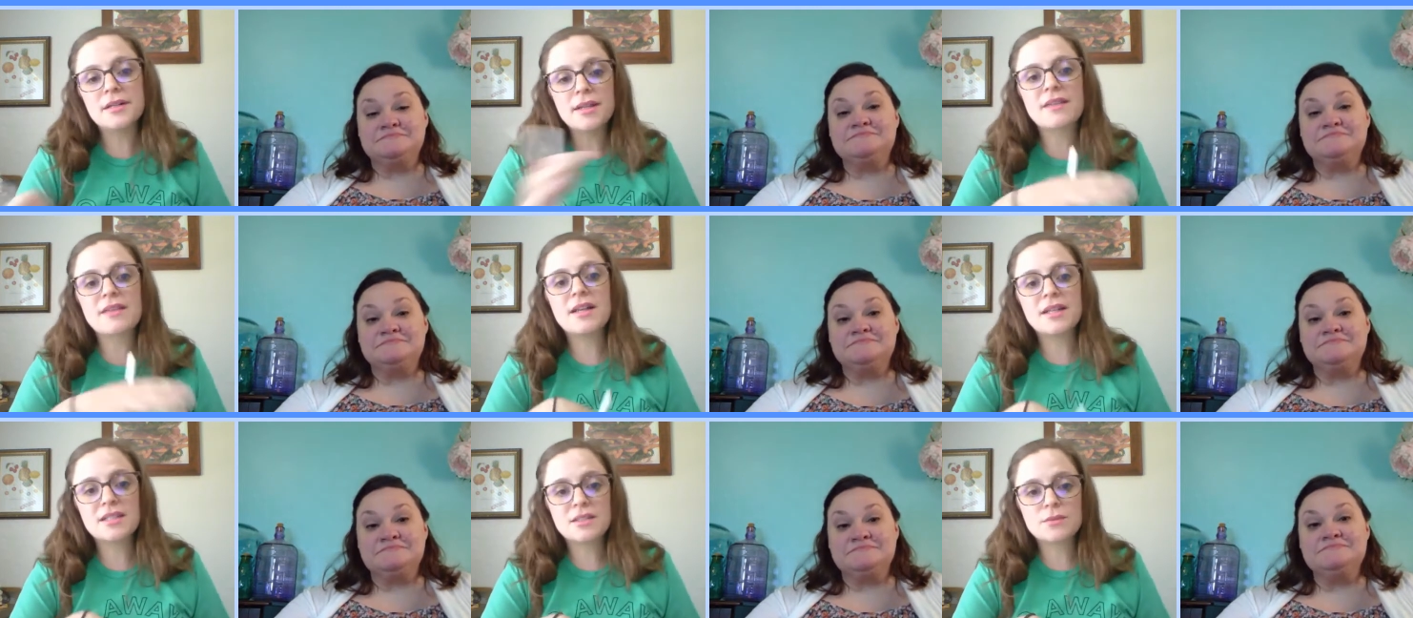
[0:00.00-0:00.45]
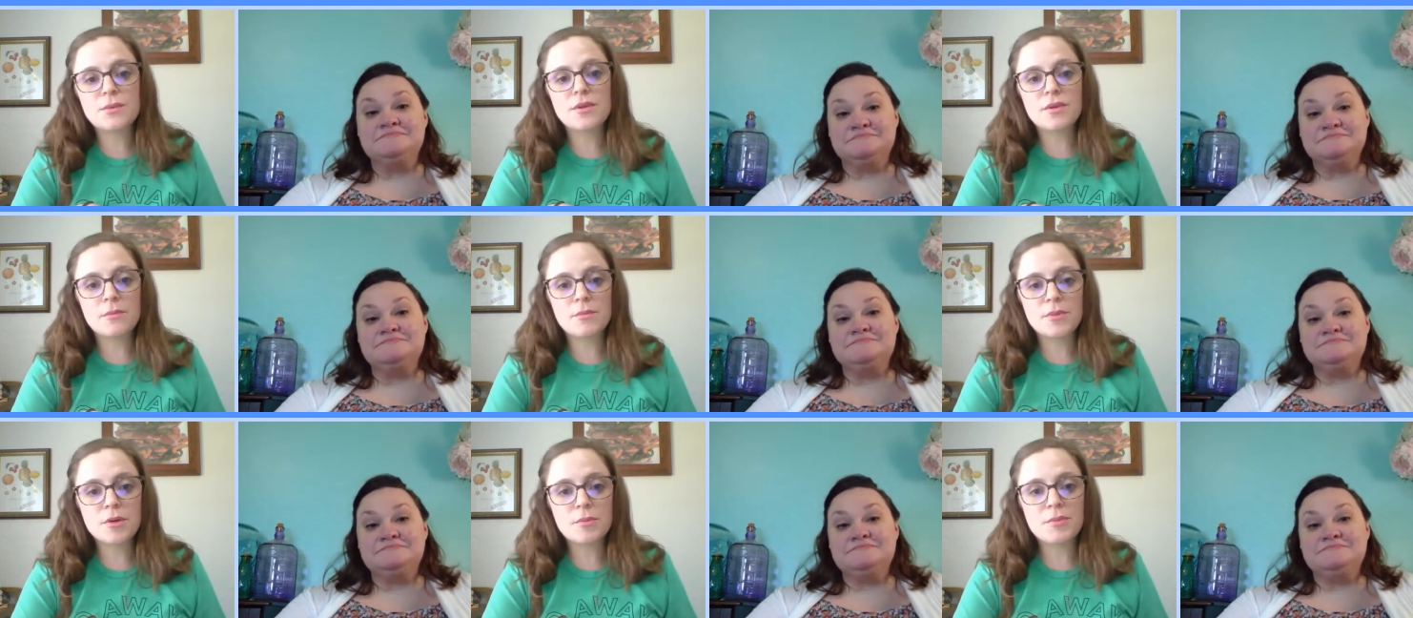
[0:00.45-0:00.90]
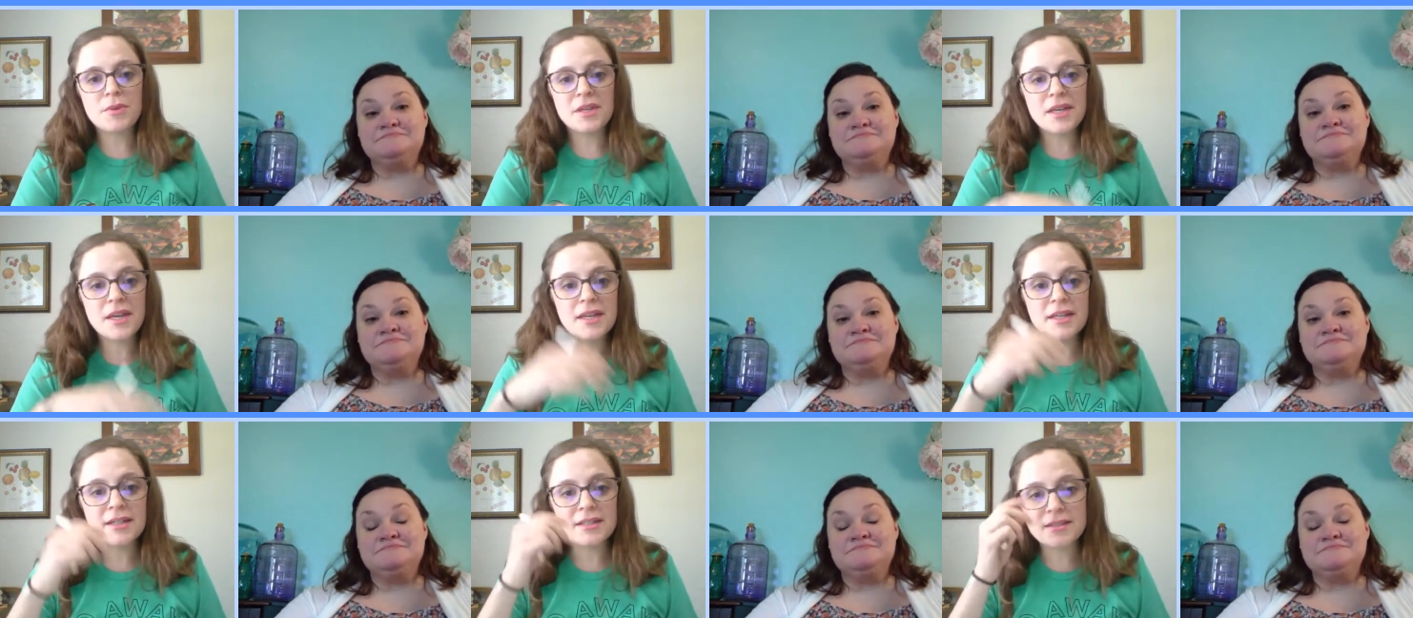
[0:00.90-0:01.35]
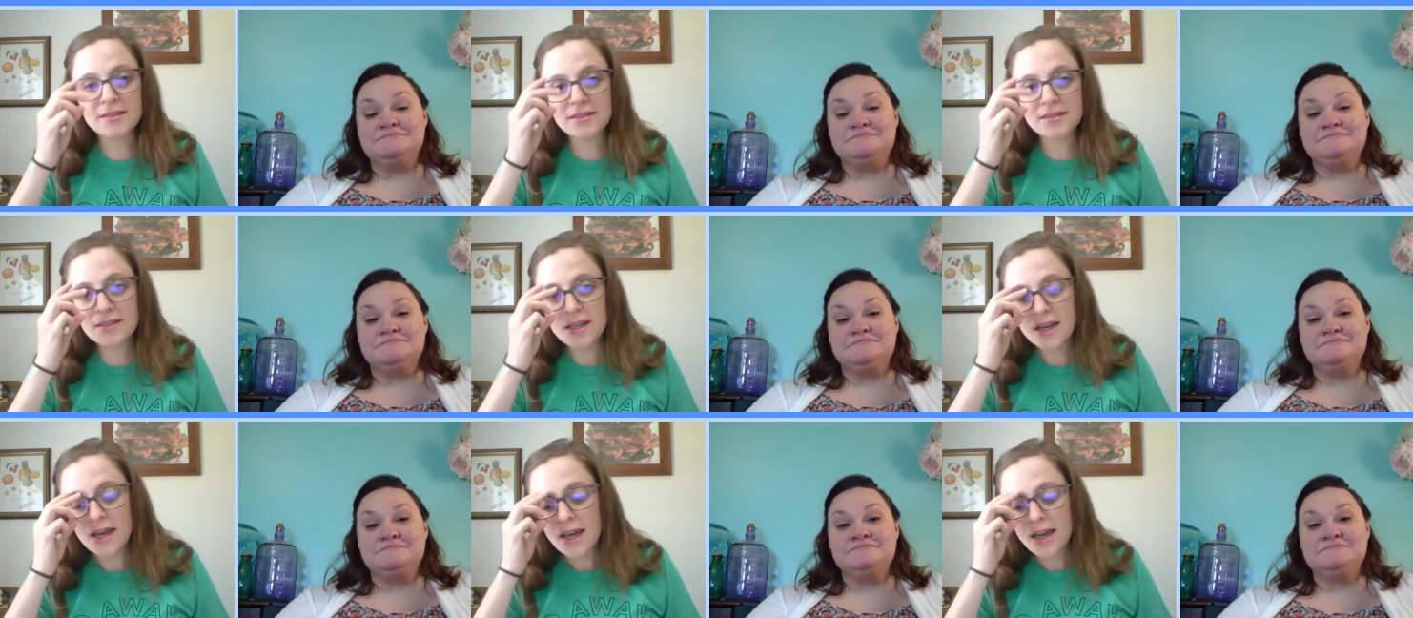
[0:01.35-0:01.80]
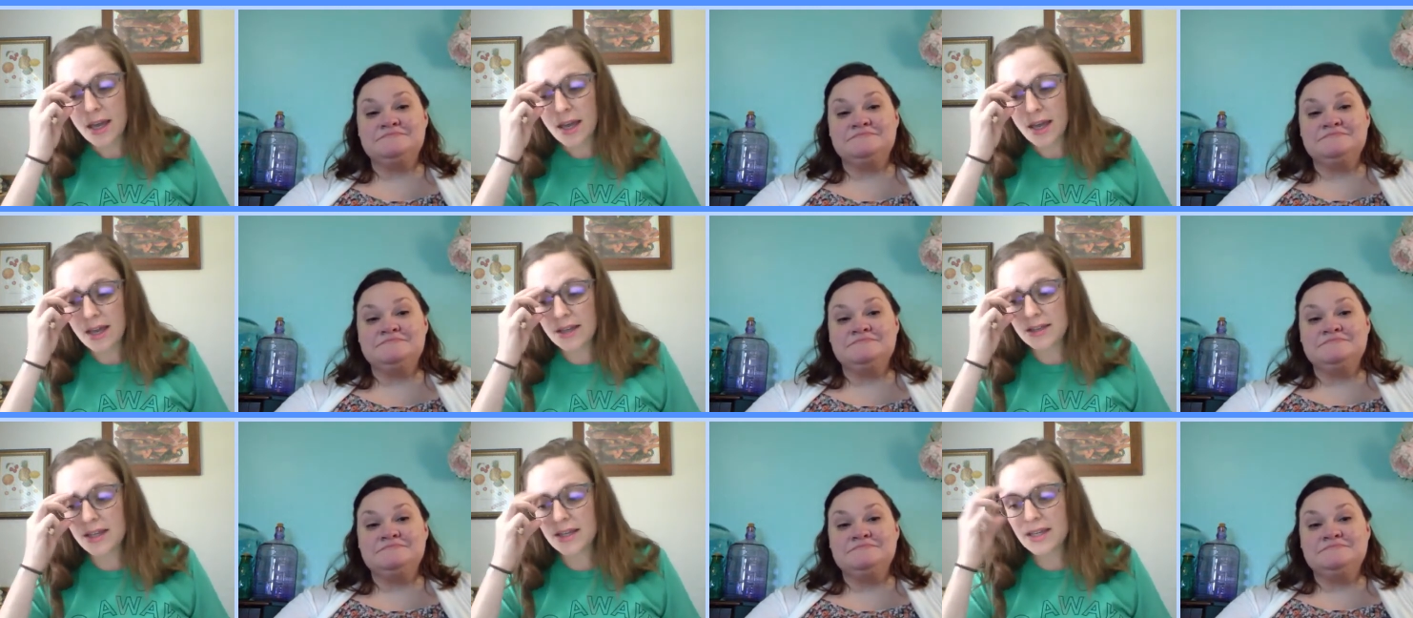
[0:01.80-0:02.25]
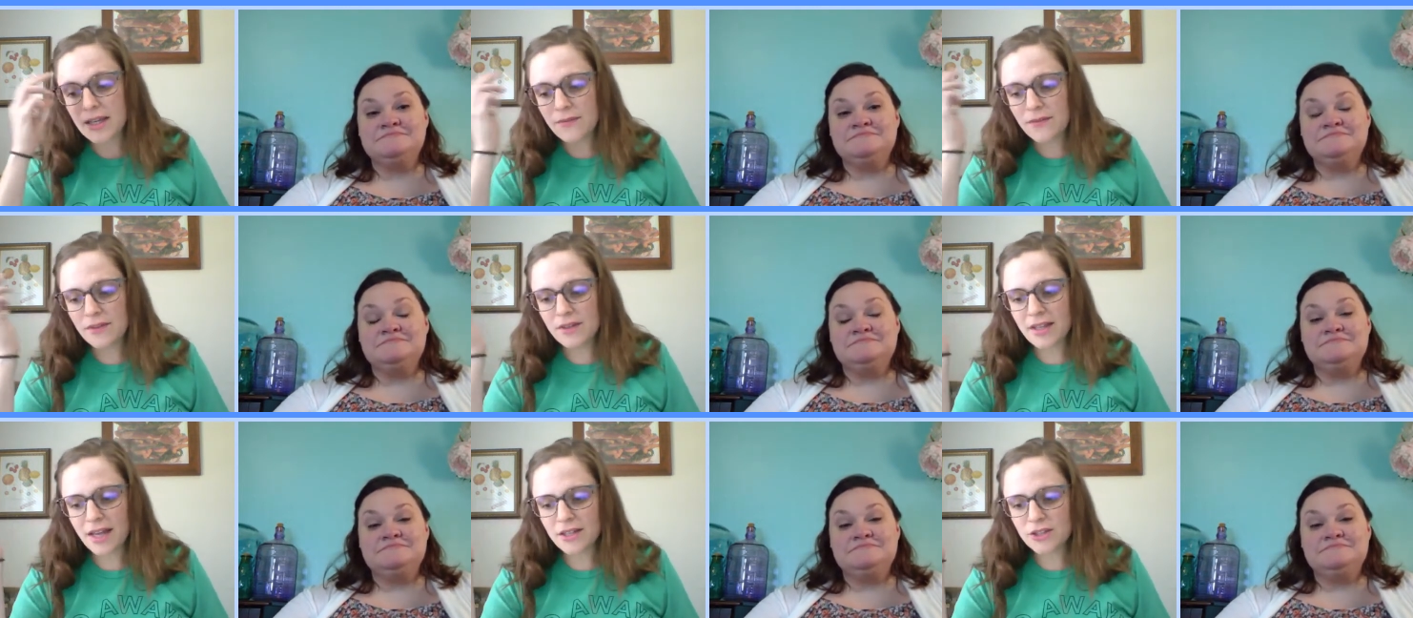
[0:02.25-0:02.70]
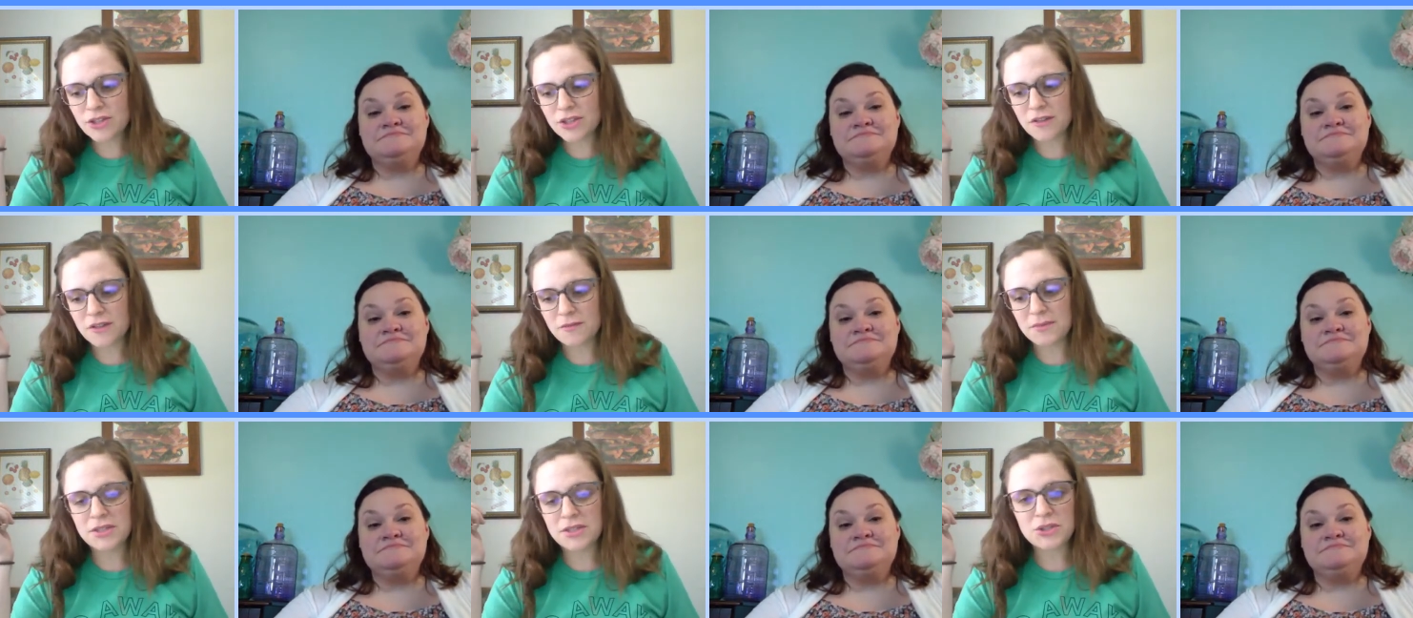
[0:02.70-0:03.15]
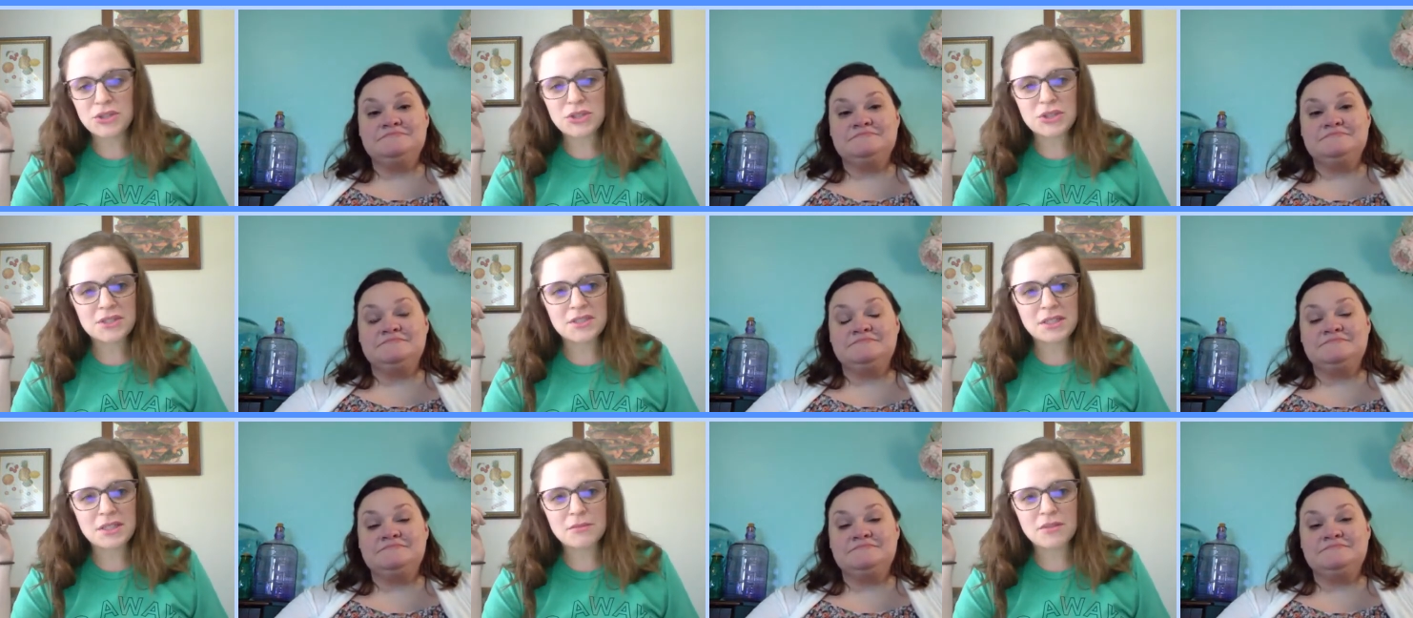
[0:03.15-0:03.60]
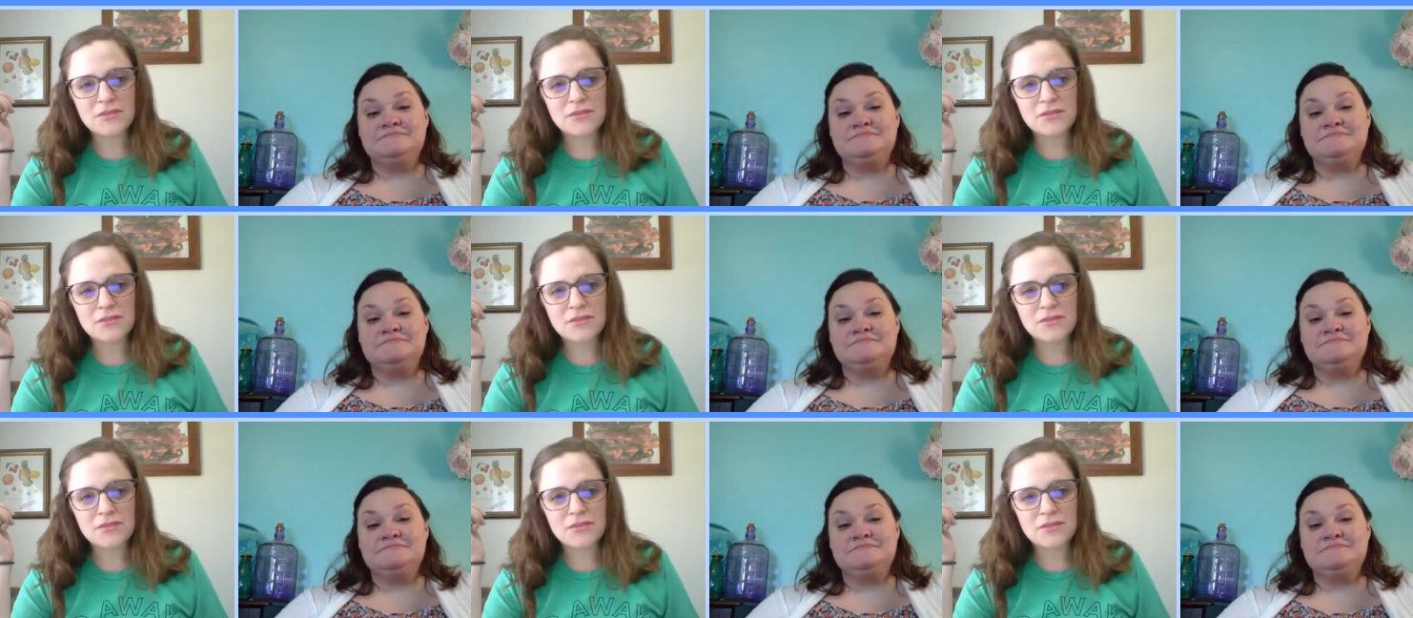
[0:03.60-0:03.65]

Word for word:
Speaker 1: Like that's mm -hmm. where the mm-hmm. book begins and like even that should have been interesting,